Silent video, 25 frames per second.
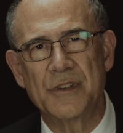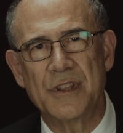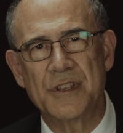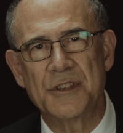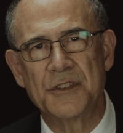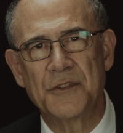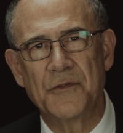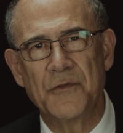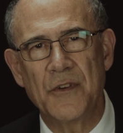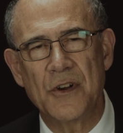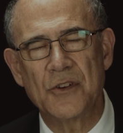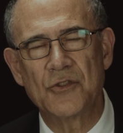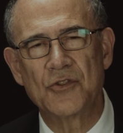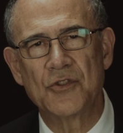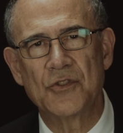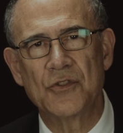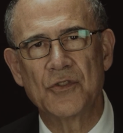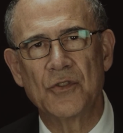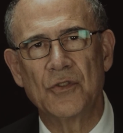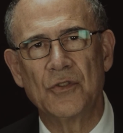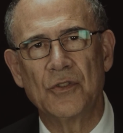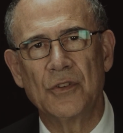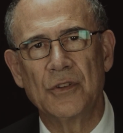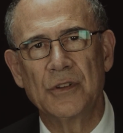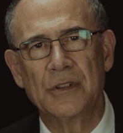
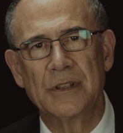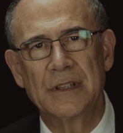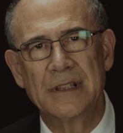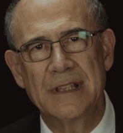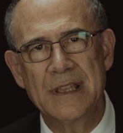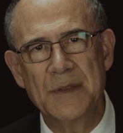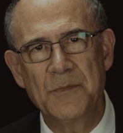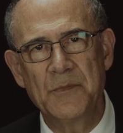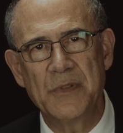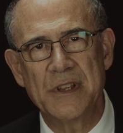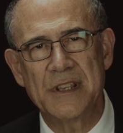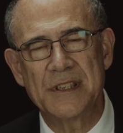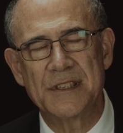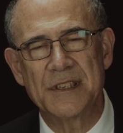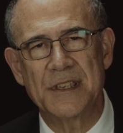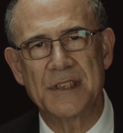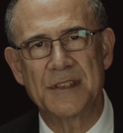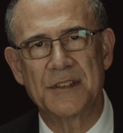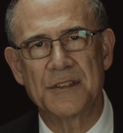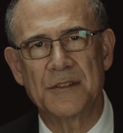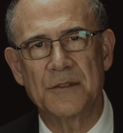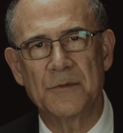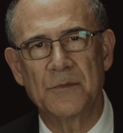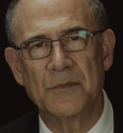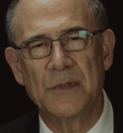dysfunctional limbic
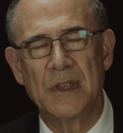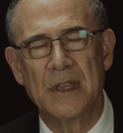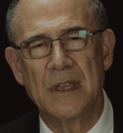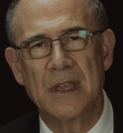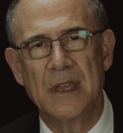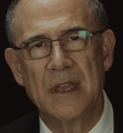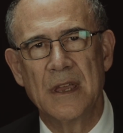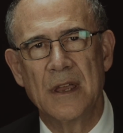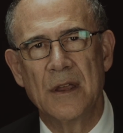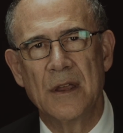system